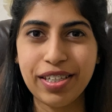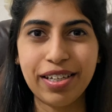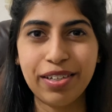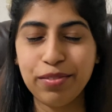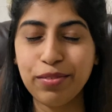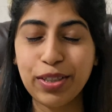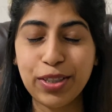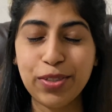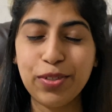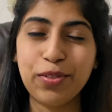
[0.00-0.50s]

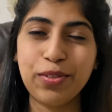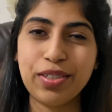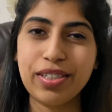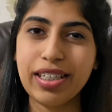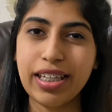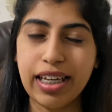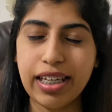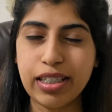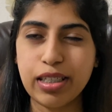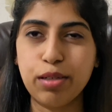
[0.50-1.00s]
we chose
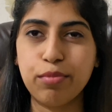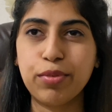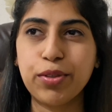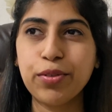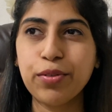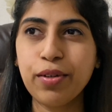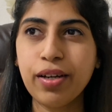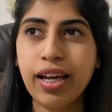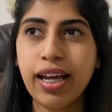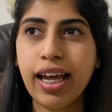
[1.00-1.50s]

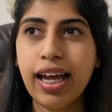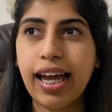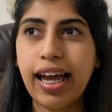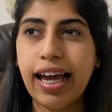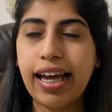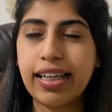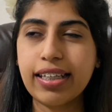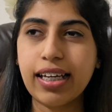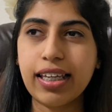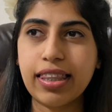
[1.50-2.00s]
TSMU
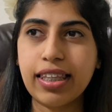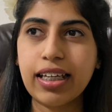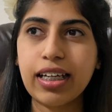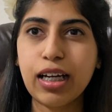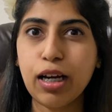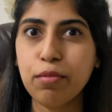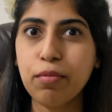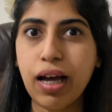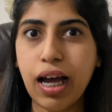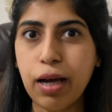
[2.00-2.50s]
and I think
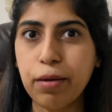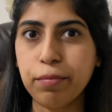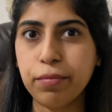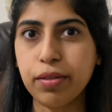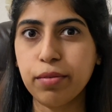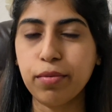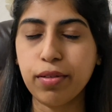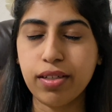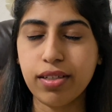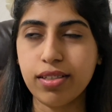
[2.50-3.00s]
I'm happy
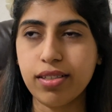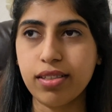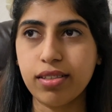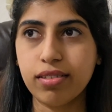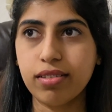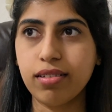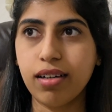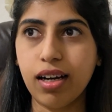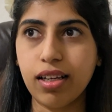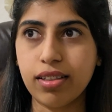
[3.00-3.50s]
because
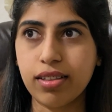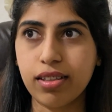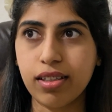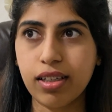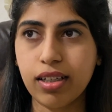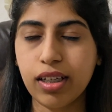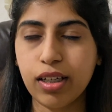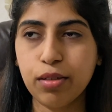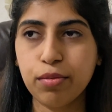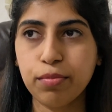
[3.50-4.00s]

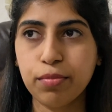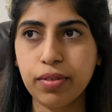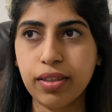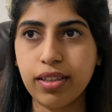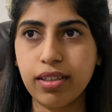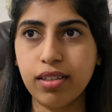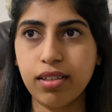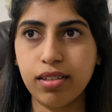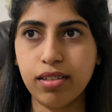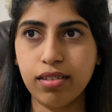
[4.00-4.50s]
athrikkum
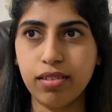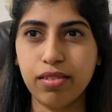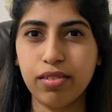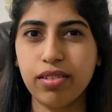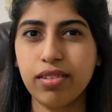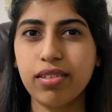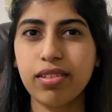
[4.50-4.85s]
oru